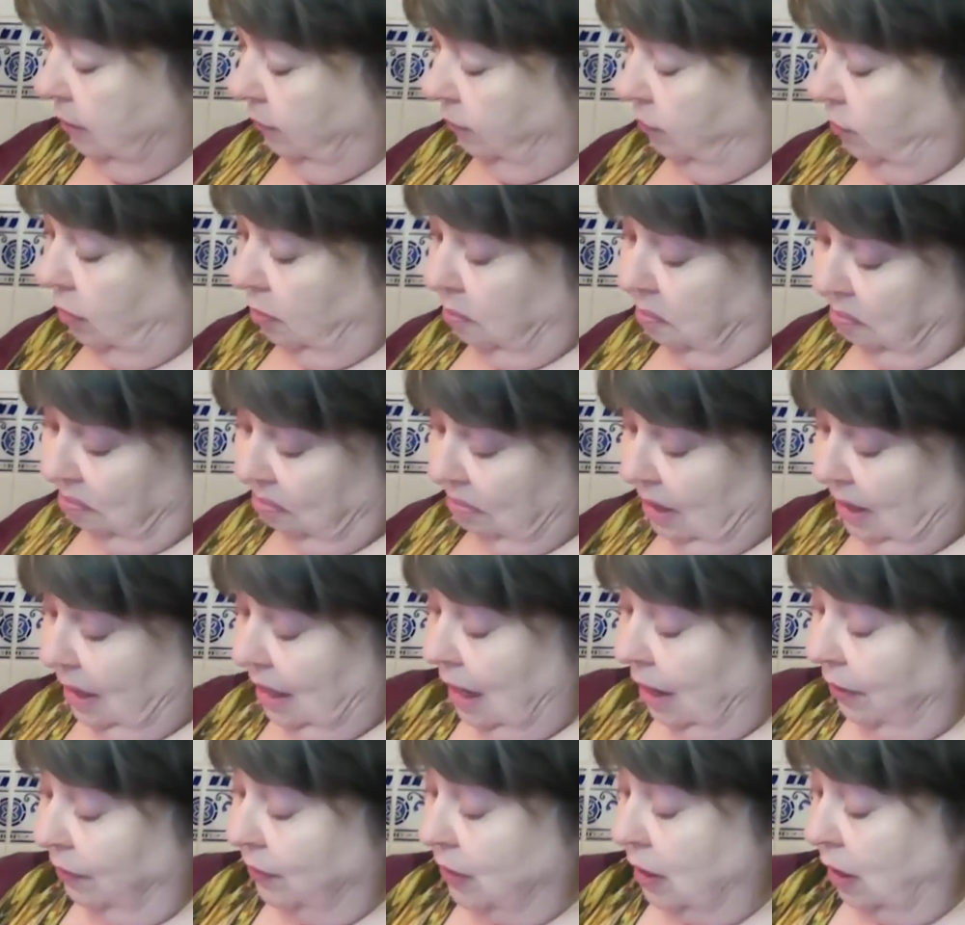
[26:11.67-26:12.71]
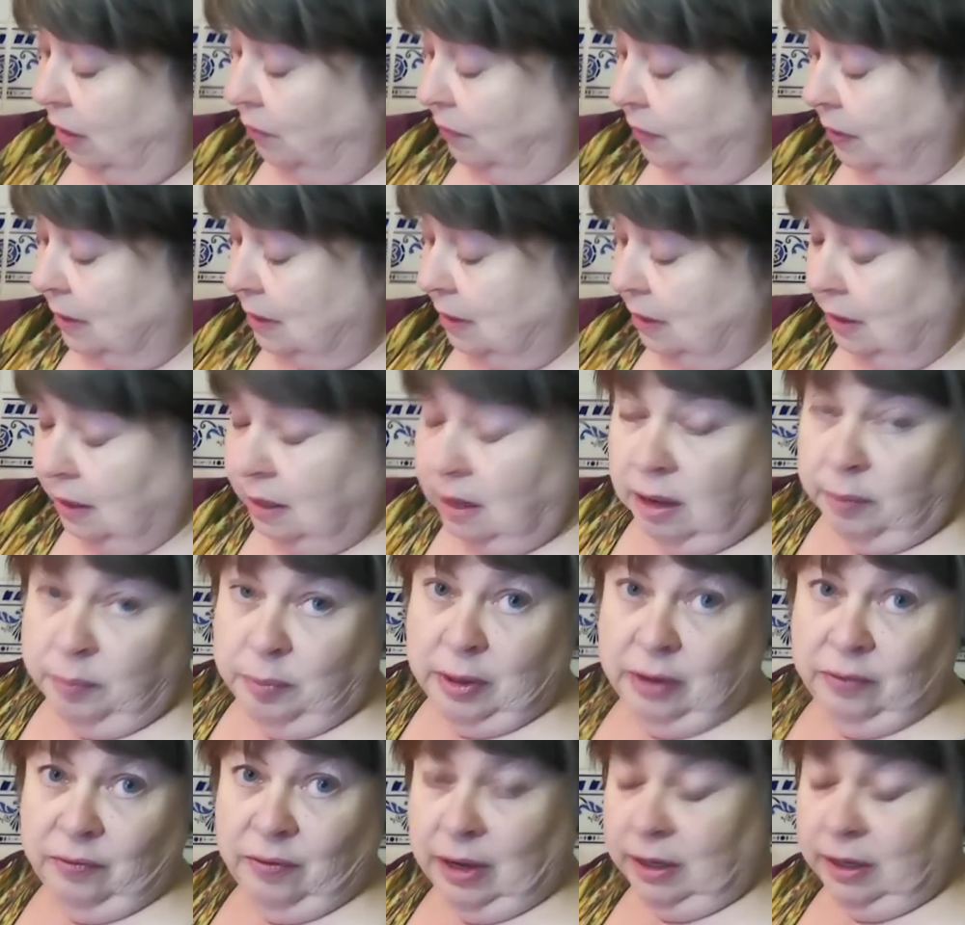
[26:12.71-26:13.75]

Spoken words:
from leftovers and a couple of